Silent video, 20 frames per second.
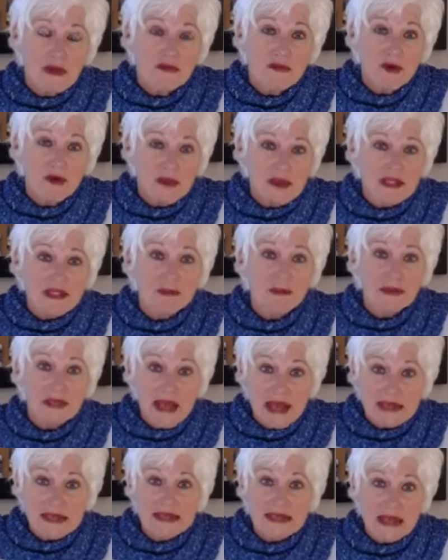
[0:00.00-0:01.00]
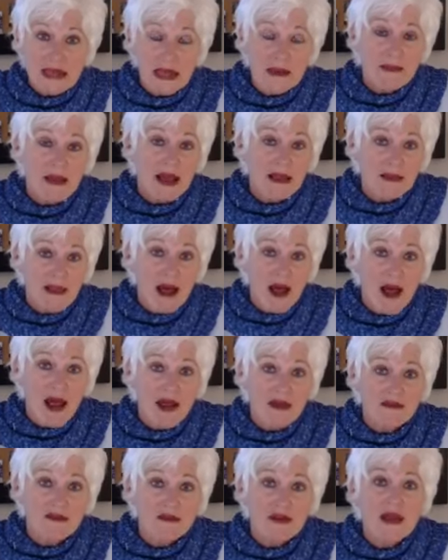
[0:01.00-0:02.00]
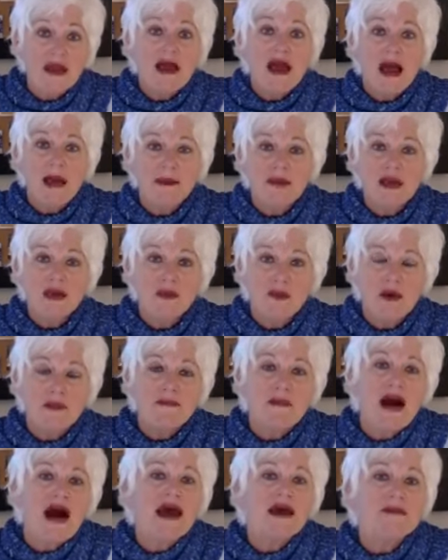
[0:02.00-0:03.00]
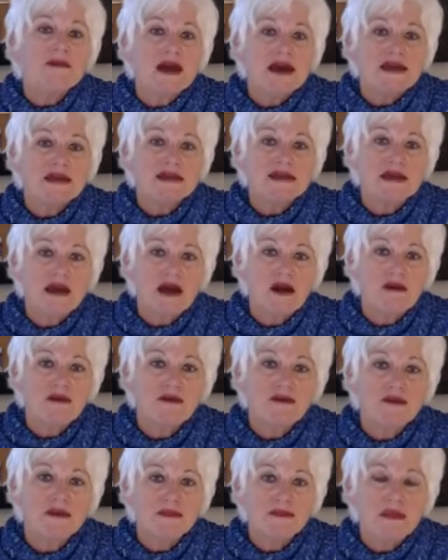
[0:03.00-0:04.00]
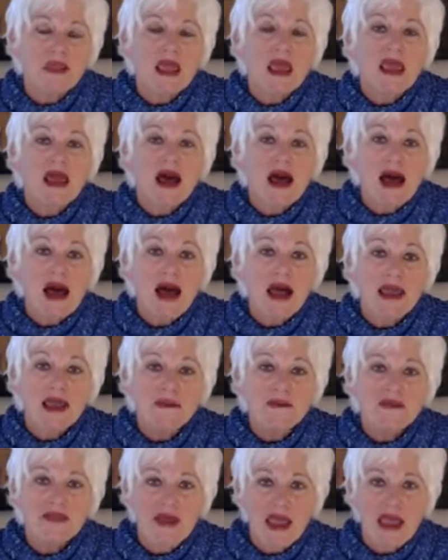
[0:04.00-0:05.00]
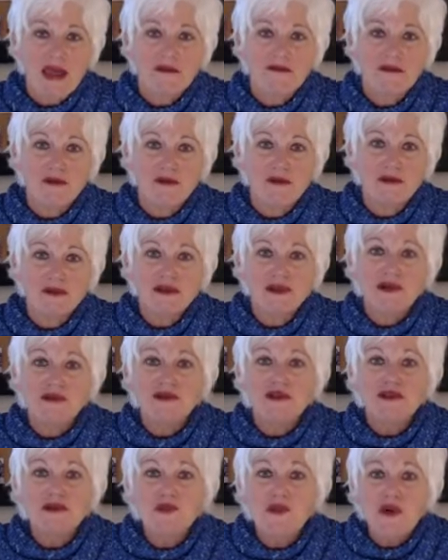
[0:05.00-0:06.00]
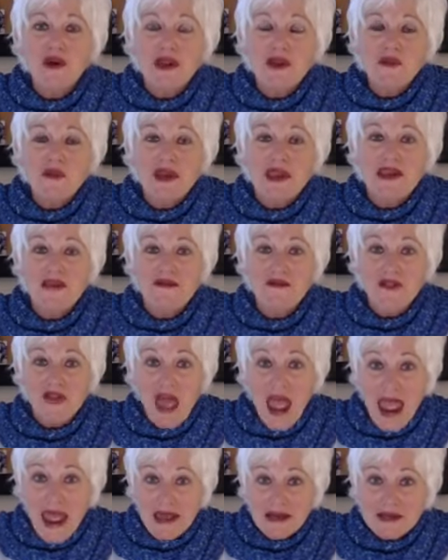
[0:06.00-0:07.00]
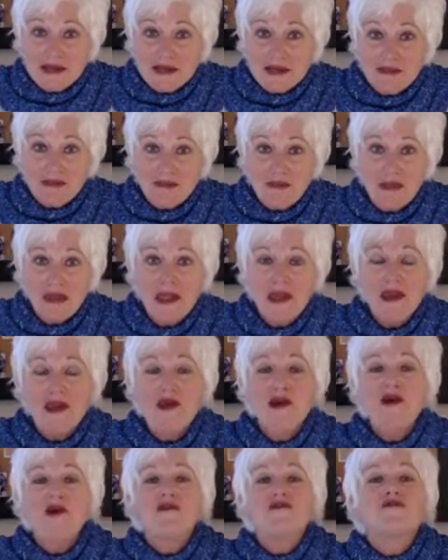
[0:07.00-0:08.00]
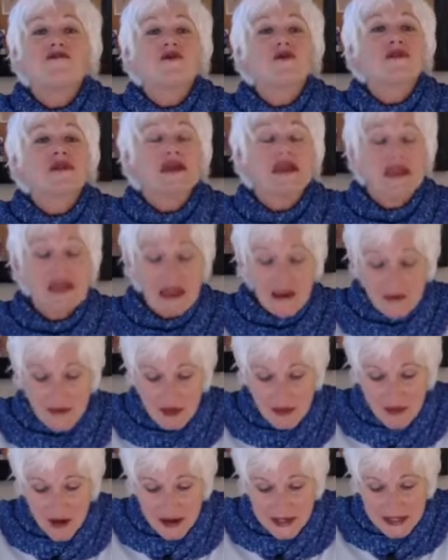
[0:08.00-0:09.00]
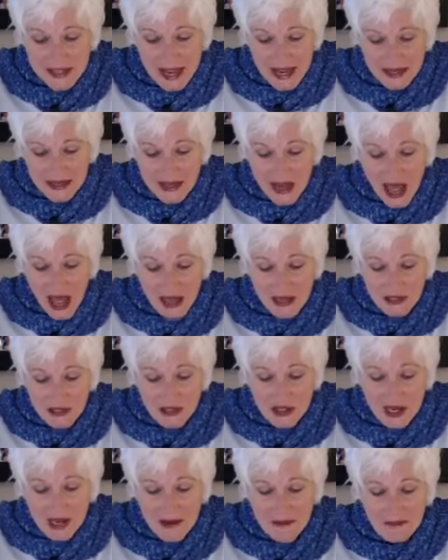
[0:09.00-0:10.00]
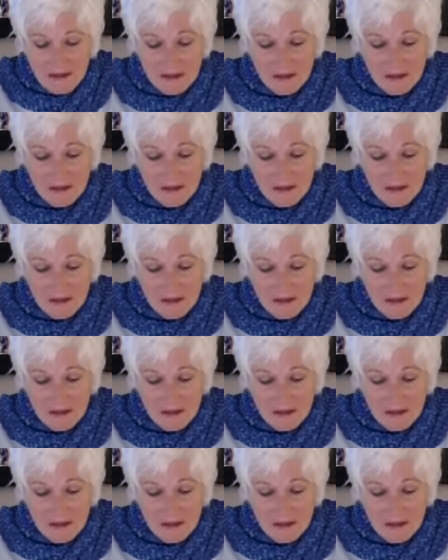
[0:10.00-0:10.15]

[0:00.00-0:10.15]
for this blessing in my life, I'm going to remind myself I am thankful. So this morning we give thanks for the gift of our technology.